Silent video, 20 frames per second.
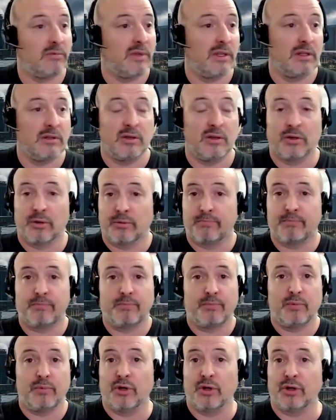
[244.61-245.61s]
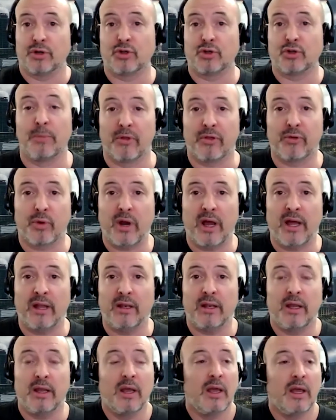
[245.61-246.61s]
then you're you're a triple threat,
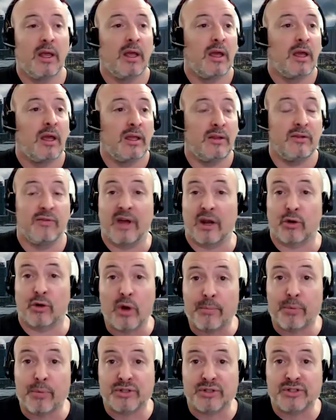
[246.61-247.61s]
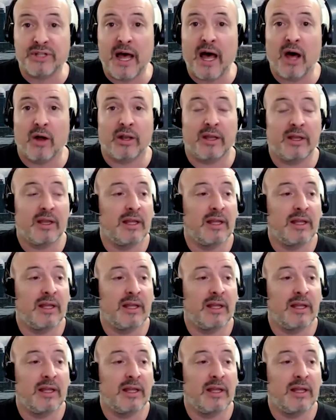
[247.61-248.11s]
and you've got a great personality.